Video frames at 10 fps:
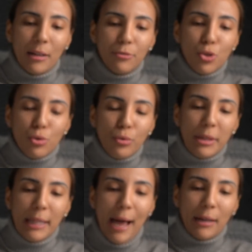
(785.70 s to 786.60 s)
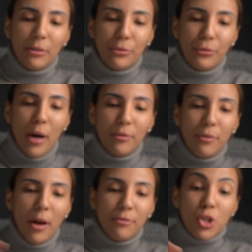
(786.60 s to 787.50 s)
truth, lack
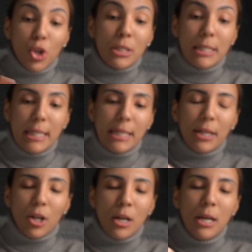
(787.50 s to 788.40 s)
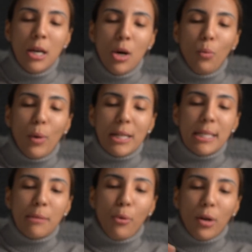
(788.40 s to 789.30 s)
of certainty here. What is
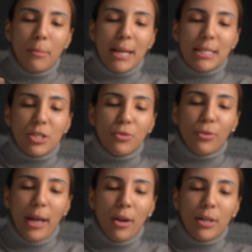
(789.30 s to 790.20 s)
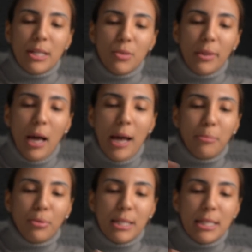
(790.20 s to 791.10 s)
the important message for Aries with the High
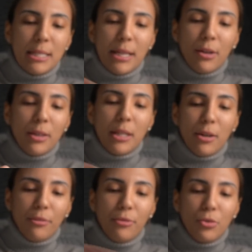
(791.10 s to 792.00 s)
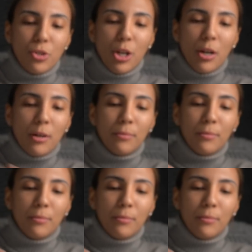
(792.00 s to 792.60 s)
Priestess here in the near future?